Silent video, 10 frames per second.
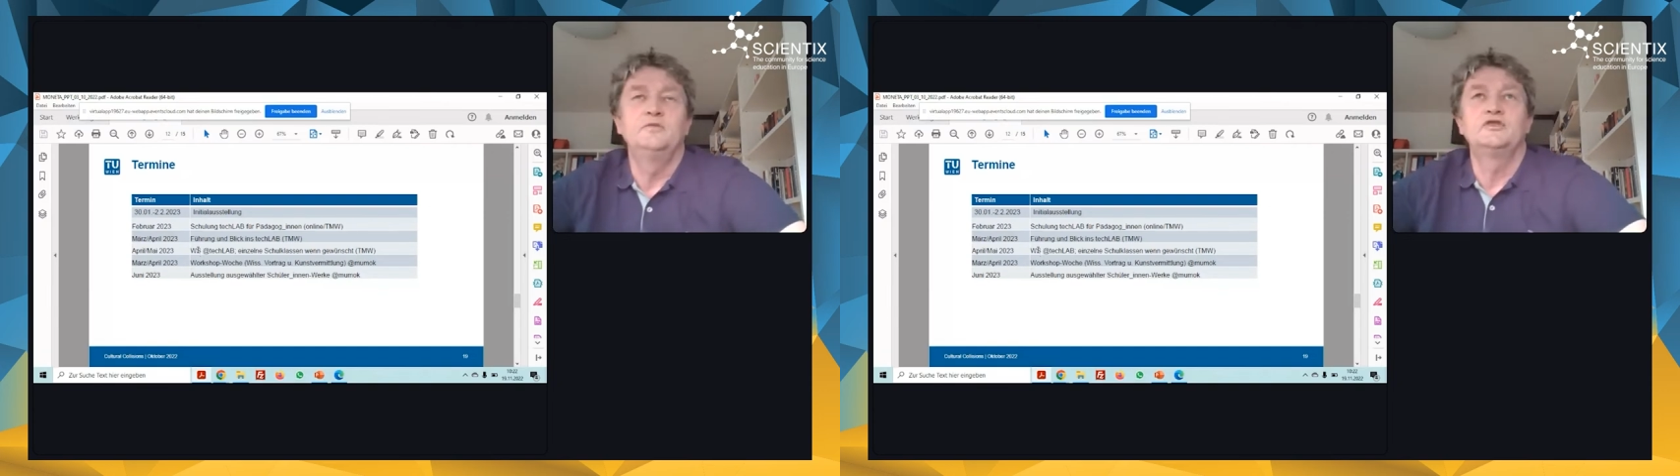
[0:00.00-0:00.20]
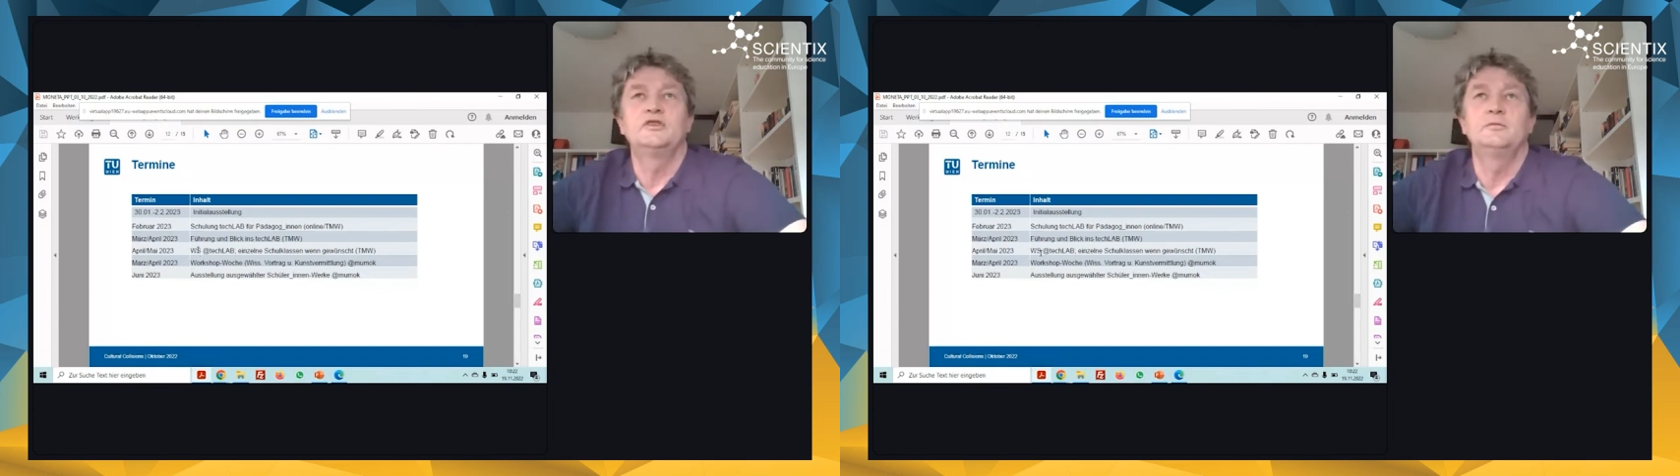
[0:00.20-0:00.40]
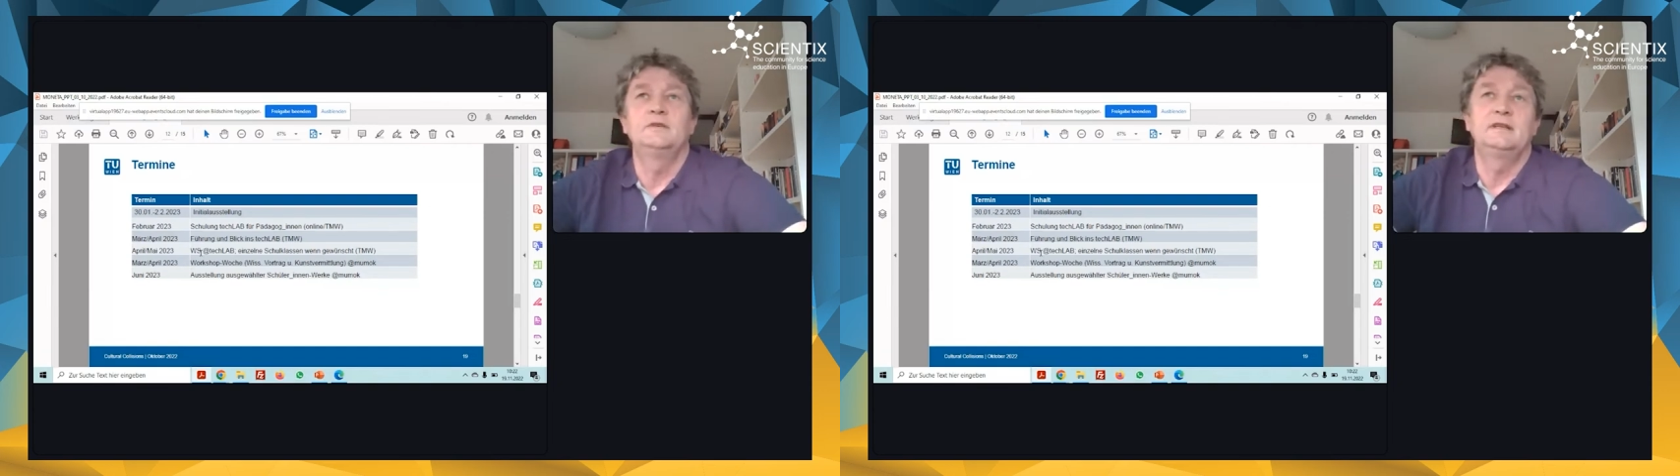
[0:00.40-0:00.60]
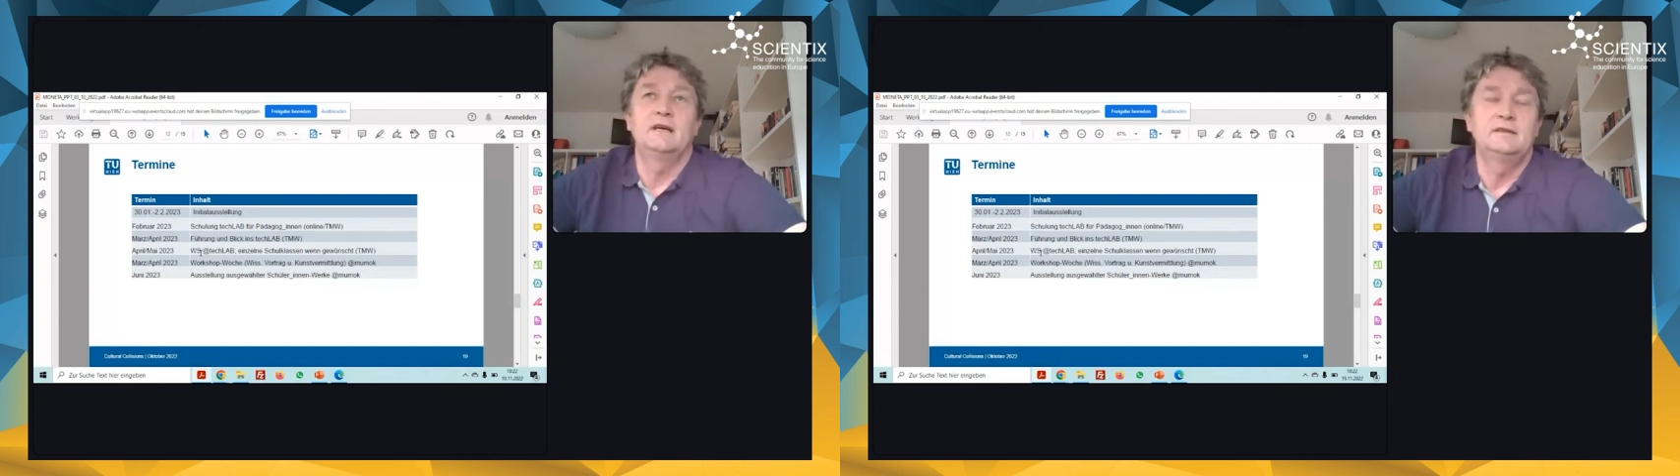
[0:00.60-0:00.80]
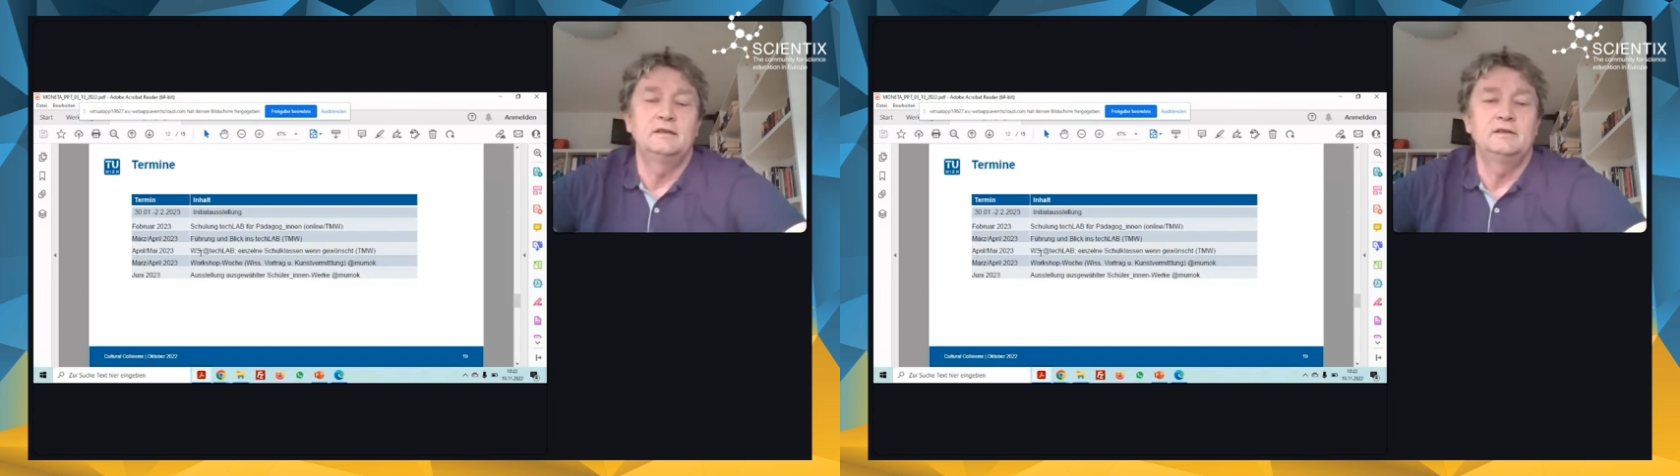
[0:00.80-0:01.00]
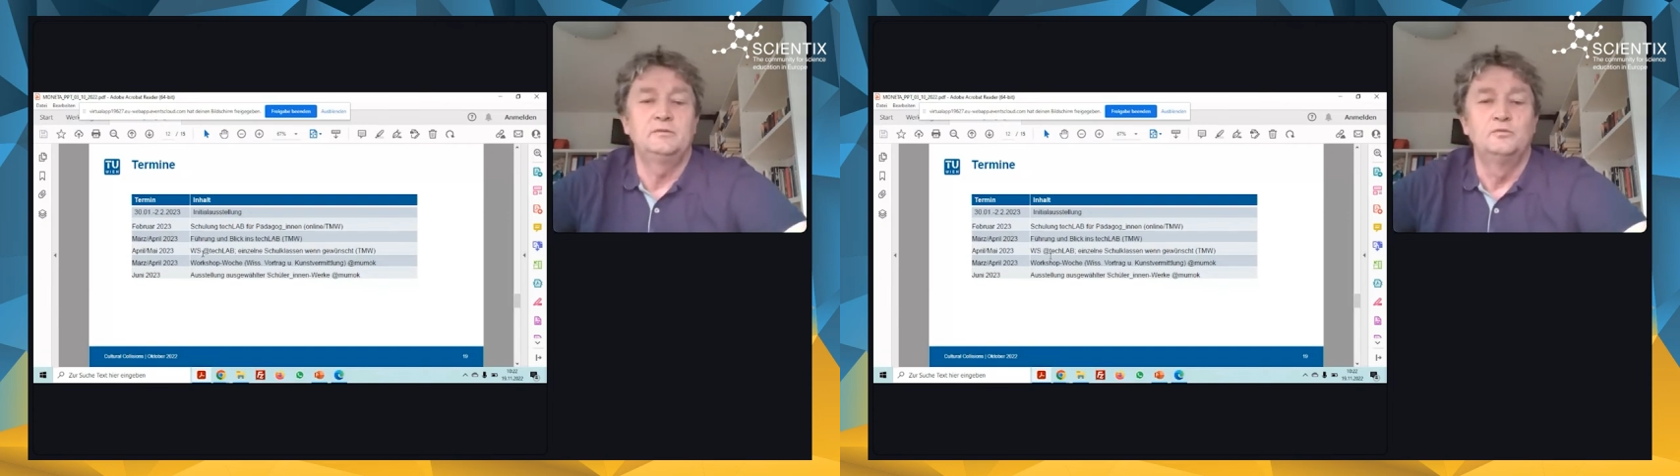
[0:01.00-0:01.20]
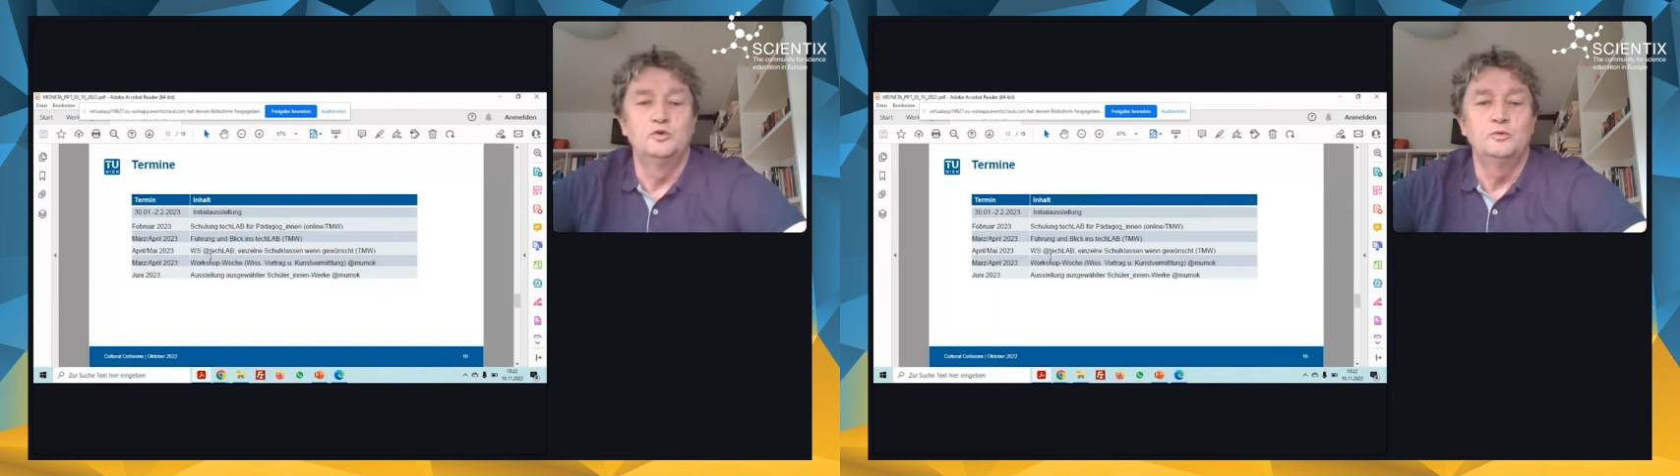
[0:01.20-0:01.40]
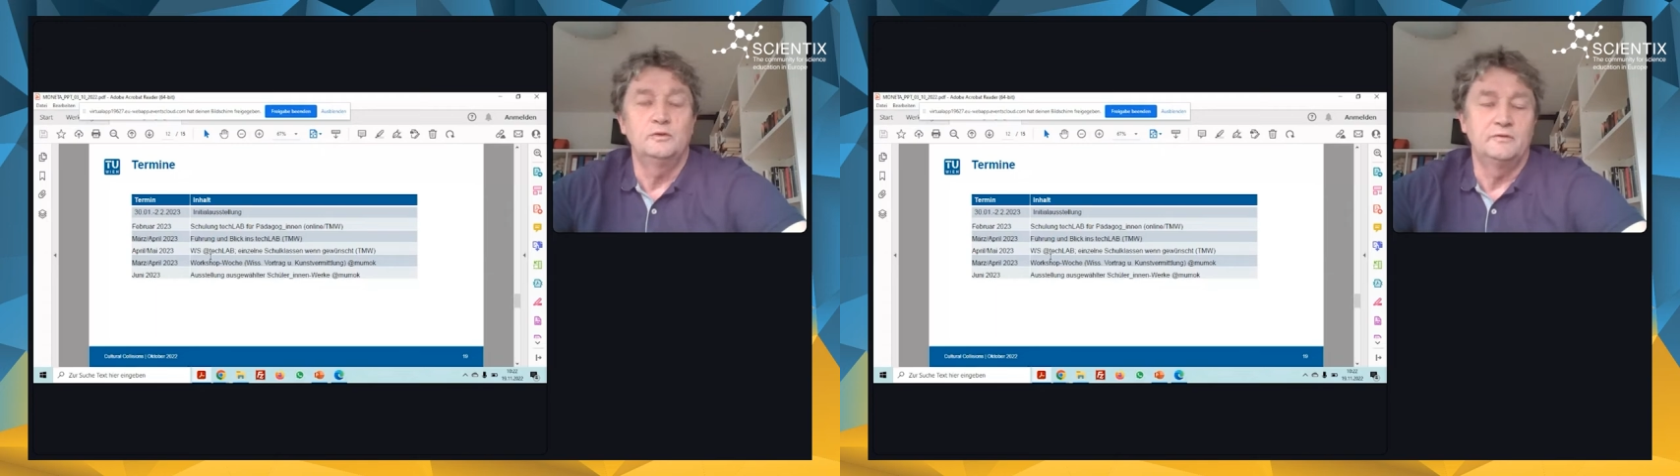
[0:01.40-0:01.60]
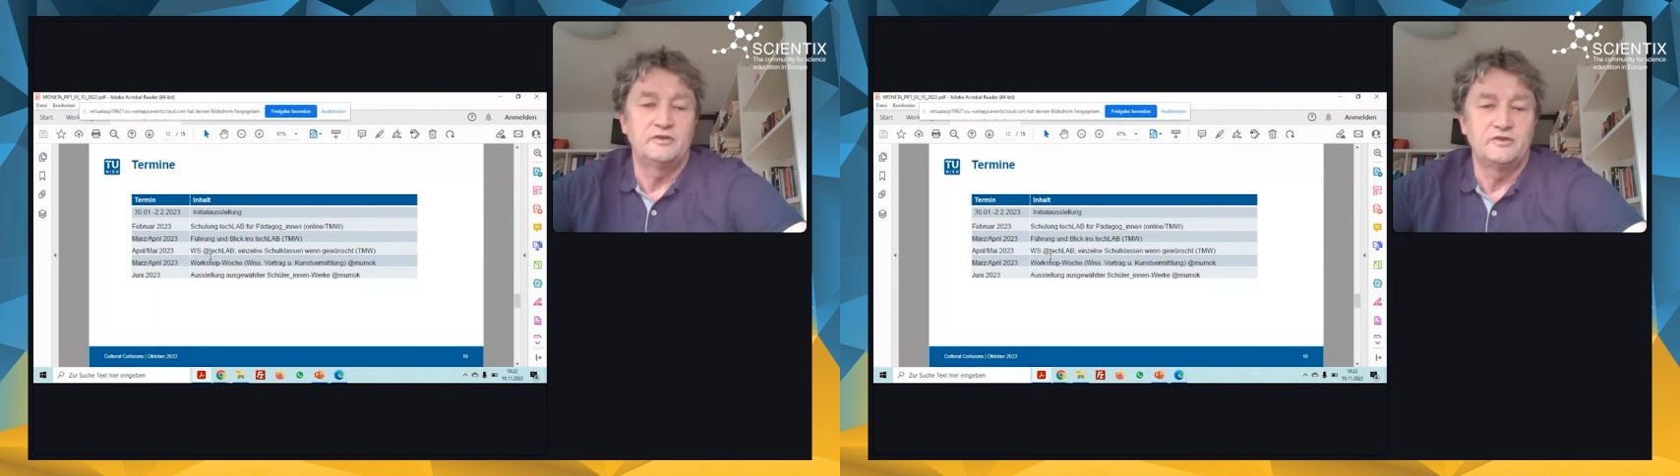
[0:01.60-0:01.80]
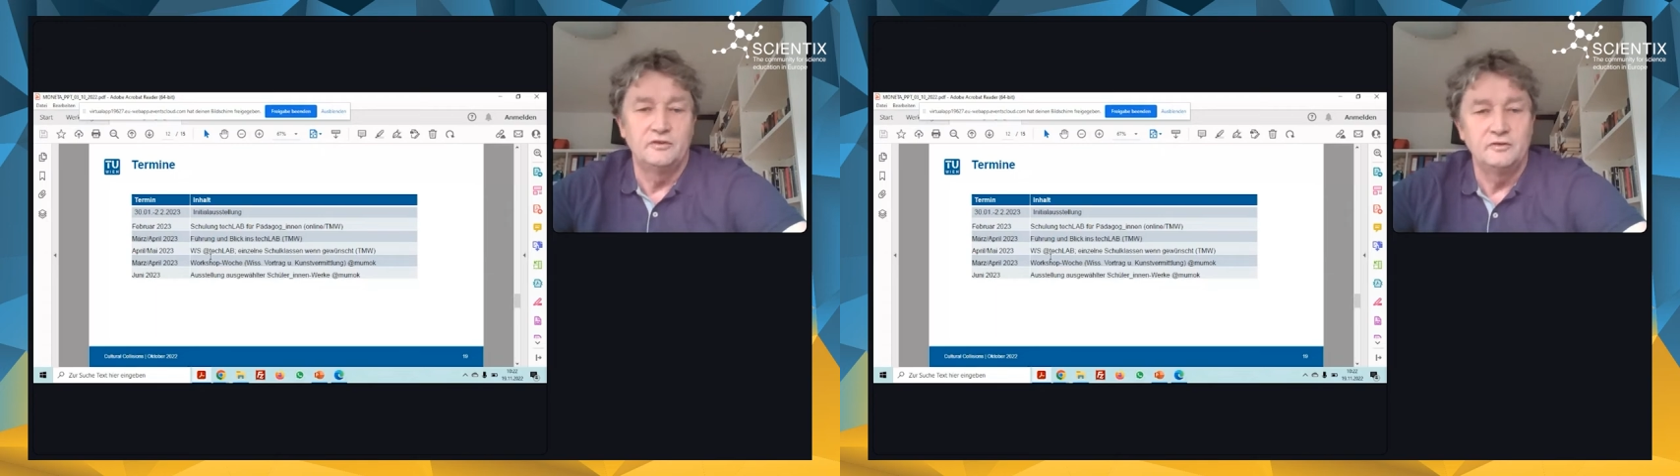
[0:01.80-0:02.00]
Museum and the other end at MUMAC with
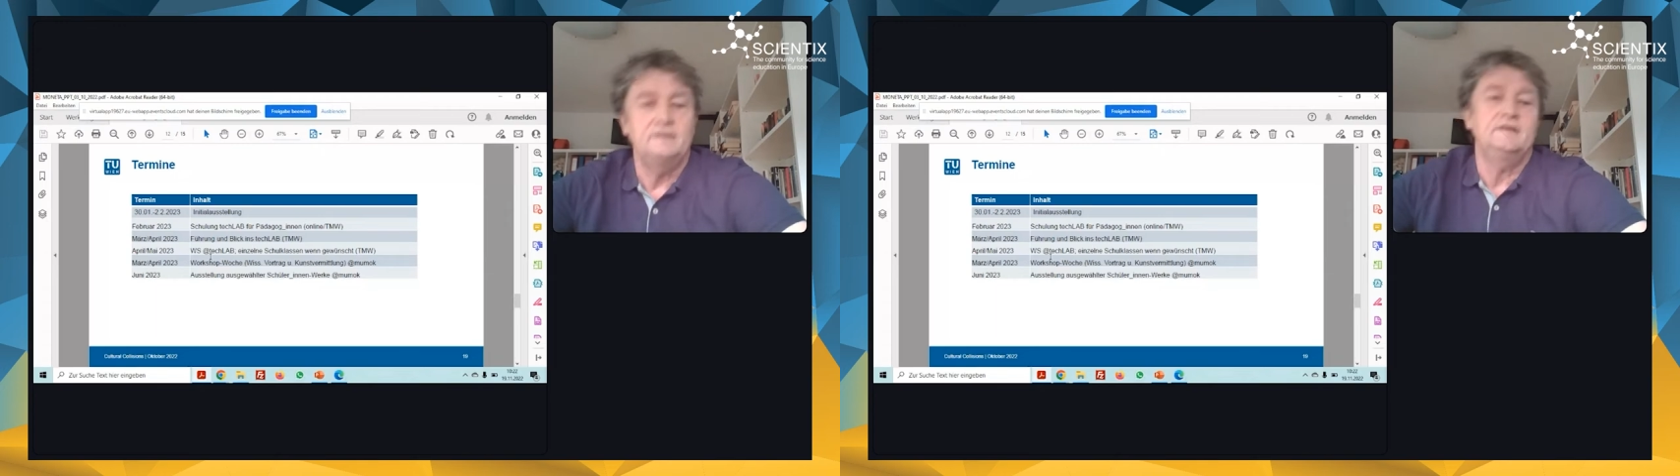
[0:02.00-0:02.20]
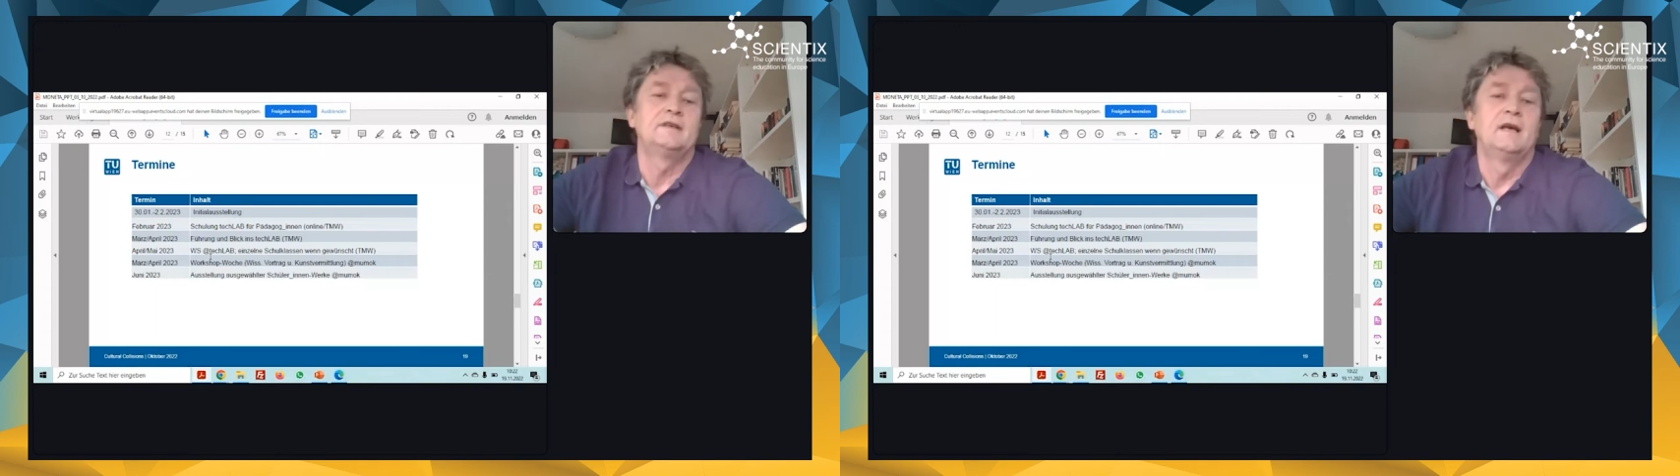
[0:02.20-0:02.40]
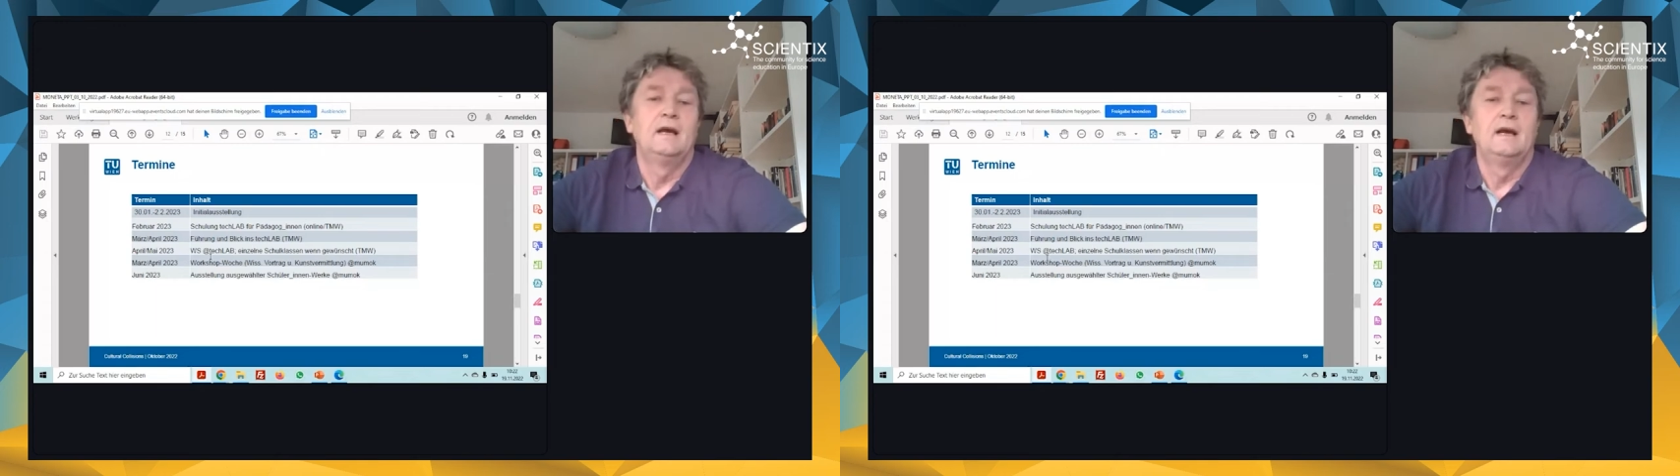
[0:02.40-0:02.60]
students.